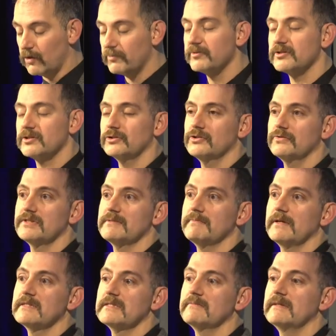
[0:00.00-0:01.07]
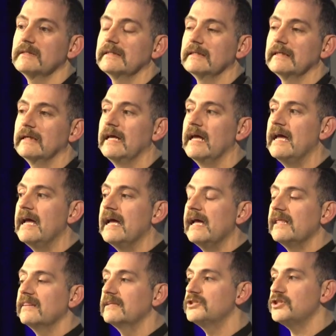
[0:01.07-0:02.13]
corporate social responsibility,
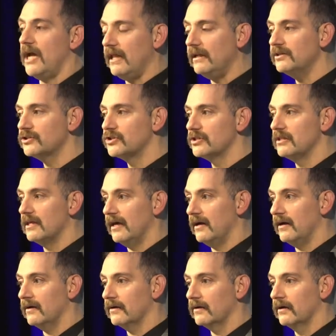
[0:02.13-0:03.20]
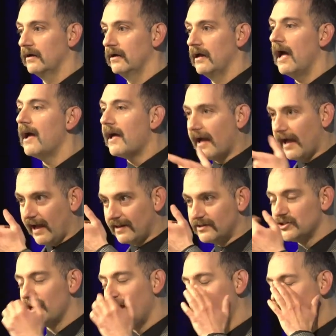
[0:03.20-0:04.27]
the challenge there,
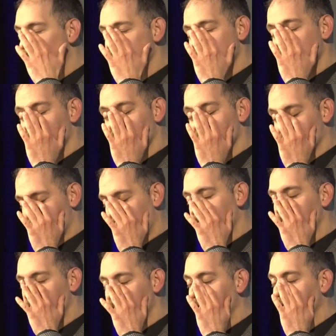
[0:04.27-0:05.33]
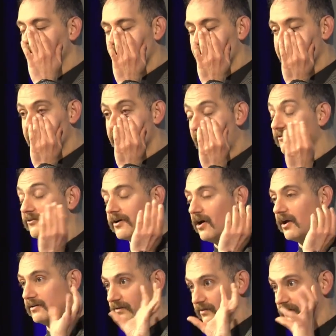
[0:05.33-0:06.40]
and Shah had asked me a question, now I remember it, I
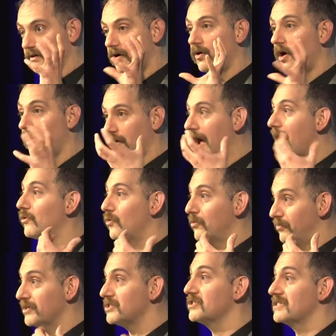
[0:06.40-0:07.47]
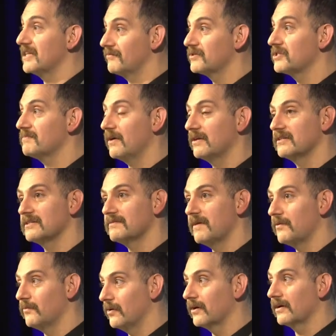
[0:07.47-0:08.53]
forgot on how corporations have responded to
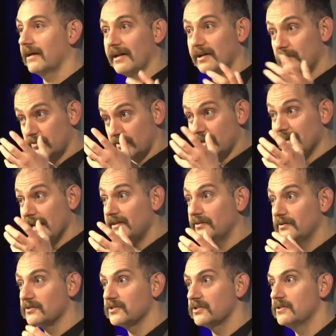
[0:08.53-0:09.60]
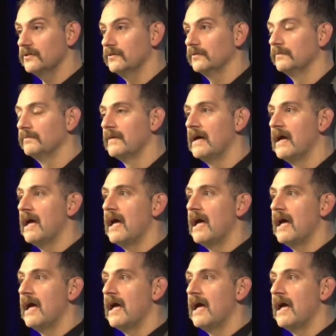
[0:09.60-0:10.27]
my work, and I'll connect those two.